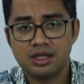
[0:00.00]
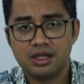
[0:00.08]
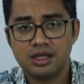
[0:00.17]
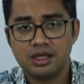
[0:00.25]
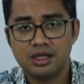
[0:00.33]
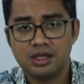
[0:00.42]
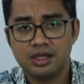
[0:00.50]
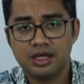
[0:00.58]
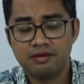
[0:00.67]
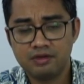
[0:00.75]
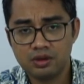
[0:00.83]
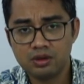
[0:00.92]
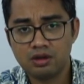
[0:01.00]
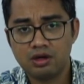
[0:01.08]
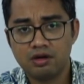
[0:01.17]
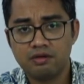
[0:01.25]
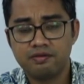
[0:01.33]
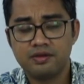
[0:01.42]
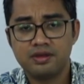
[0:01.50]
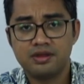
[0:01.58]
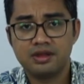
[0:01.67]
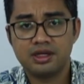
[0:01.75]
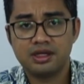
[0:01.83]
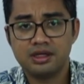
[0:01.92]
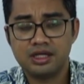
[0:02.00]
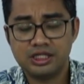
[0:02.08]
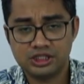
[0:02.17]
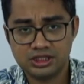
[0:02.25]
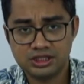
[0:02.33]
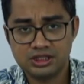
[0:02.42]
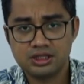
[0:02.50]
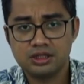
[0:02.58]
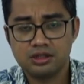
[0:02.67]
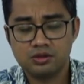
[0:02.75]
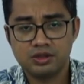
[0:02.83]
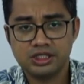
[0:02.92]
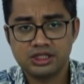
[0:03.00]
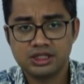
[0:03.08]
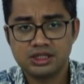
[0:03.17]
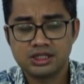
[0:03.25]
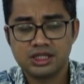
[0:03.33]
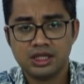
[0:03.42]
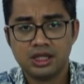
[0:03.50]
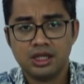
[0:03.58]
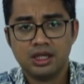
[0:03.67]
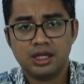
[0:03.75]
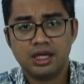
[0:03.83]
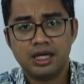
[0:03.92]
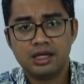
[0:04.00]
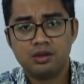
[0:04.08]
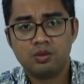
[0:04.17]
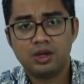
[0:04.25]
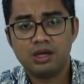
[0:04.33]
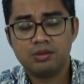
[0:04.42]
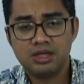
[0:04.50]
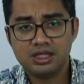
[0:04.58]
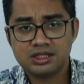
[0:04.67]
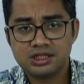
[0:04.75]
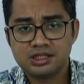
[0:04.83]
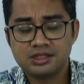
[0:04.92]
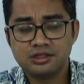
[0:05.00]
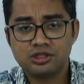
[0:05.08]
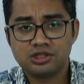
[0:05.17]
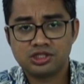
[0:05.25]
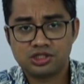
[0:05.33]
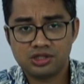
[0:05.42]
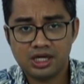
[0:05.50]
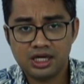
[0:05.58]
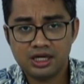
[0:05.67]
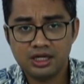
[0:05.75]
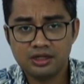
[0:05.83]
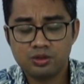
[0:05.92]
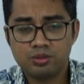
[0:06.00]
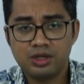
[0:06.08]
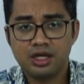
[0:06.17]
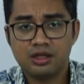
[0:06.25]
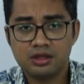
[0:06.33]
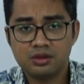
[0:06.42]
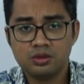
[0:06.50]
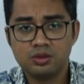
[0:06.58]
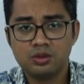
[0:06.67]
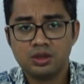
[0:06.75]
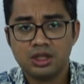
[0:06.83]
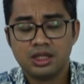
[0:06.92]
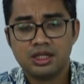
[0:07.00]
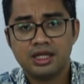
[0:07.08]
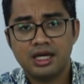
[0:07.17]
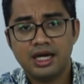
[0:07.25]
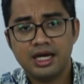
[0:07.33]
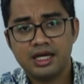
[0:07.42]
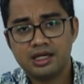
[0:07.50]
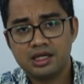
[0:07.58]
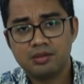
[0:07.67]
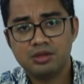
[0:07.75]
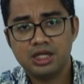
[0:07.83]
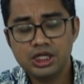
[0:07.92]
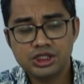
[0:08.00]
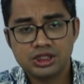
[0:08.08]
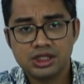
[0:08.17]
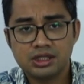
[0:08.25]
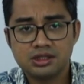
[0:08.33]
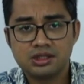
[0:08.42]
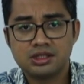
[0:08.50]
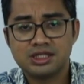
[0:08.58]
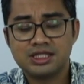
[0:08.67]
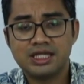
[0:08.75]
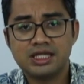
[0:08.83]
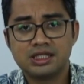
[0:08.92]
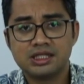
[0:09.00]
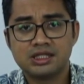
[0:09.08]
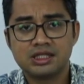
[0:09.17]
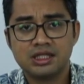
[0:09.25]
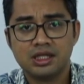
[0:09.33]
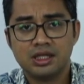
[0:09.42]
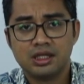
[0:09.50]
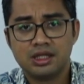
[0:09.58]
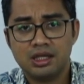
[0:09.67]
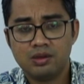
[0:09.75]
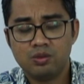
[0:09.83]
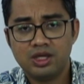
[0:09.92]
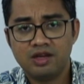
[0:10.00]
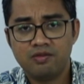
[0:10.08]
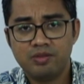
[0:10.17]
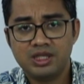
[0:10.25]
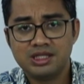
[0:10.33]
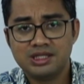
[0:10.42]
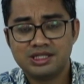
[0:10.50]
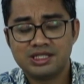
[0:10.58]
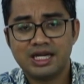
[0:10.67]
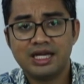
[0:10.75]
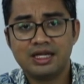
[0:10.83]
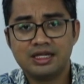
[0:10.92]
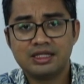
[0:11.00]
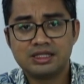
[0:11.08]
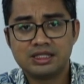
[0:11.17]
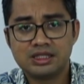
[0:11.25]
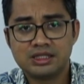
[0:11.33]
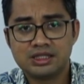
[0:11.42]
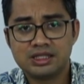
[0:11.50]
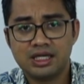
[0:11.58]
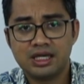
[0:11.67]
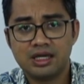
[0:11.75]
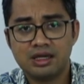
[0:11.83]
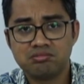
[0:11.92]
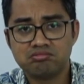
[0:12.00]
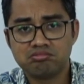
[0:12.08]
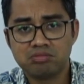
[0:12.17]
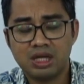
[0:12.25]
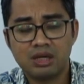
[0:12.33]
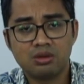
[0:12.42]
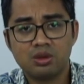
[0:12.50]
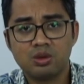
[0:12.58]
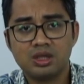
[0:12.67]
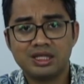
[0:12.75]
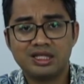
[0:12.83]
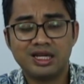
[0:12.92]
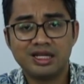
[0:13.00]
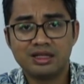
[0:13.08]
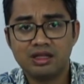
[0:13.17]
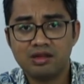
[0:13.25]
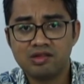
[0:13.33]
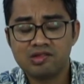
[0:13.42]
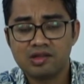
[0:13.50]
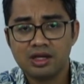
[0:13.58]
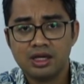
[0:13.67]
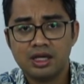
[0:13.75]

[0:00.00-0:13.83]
livelihood of the nations, the two nations. And while Malaysia is still struggling to break through that high-income nation status that we have been desiring since 1990s,